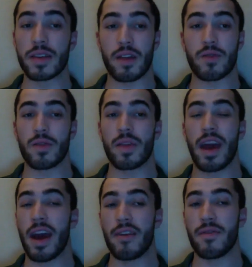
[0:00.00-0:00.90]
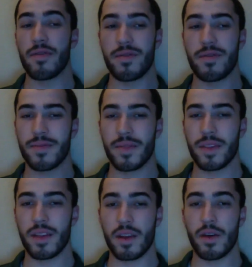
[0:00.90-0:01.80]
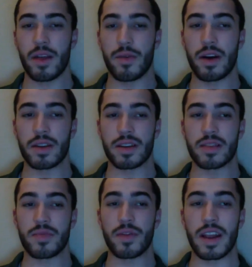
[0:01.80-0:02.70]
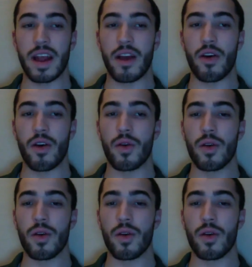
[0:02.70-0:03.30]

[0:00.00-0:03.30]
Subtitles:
I don't really have, anyone else. It's a pretty narrow.